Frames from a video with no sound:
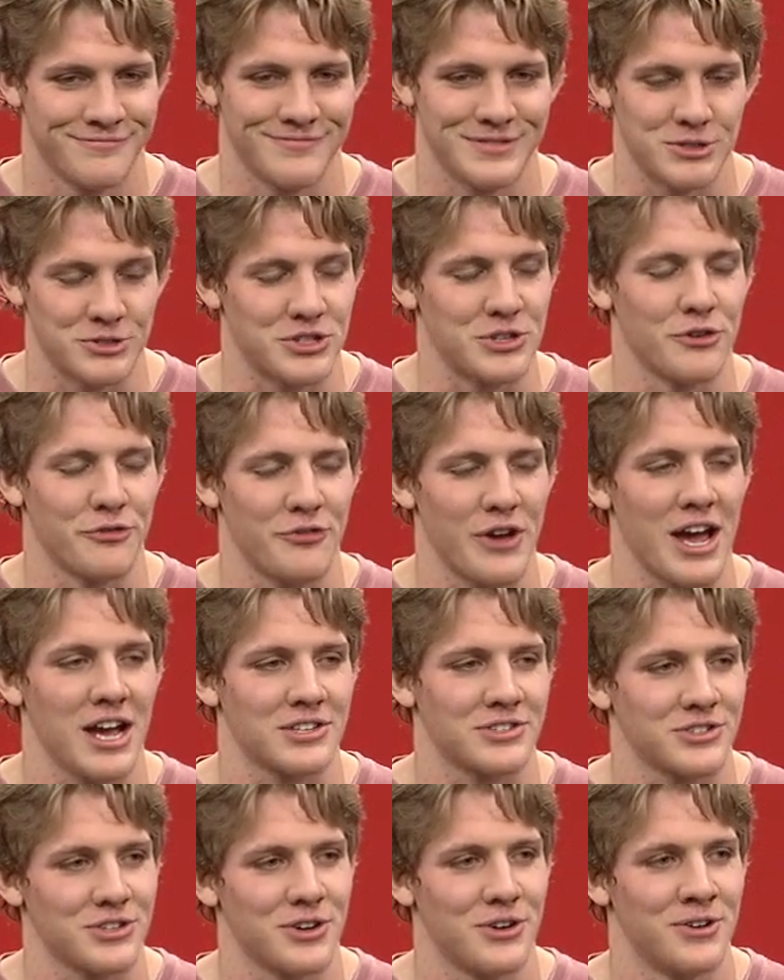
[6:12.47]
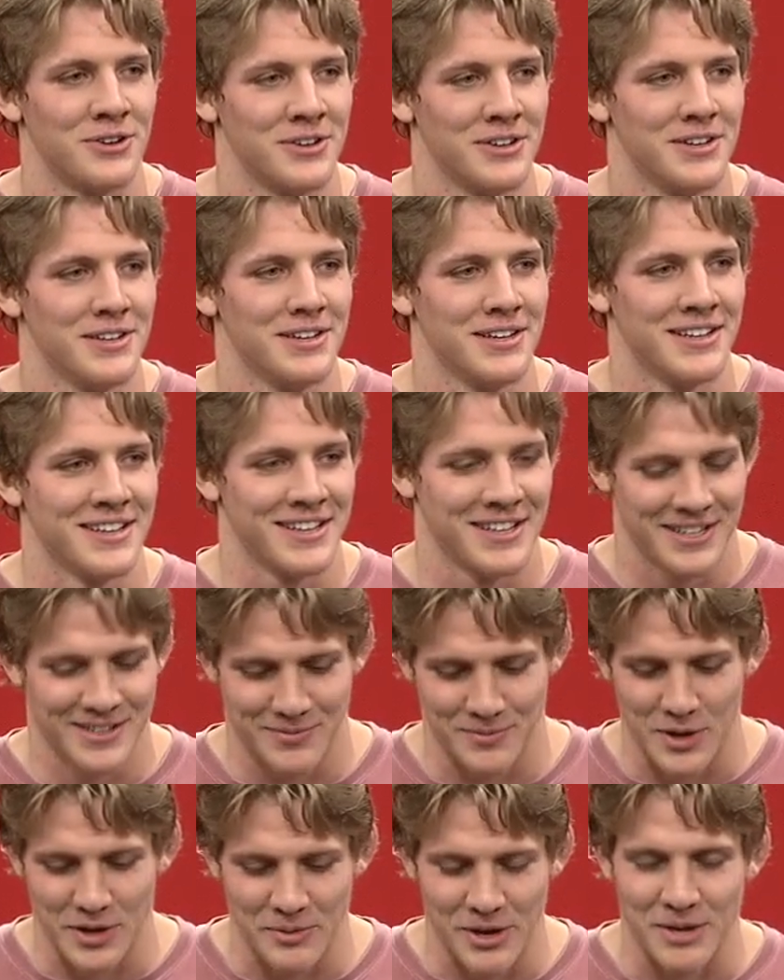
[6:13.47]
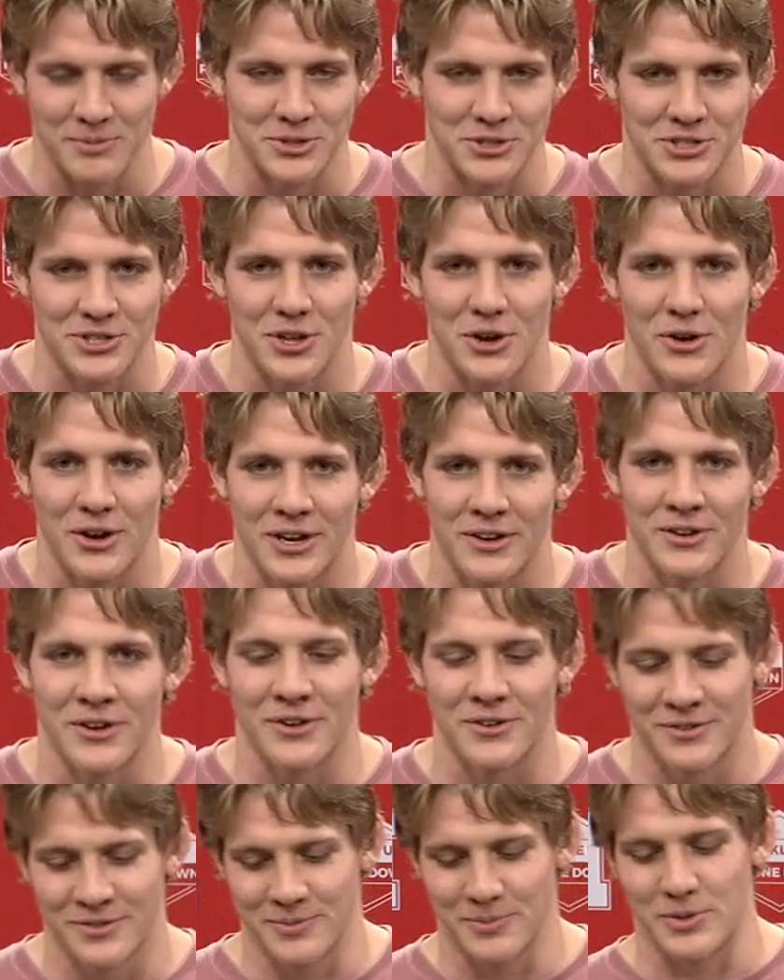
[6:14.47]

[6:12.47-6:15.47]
They're still fast, so maybe I'm just slow. I don't know.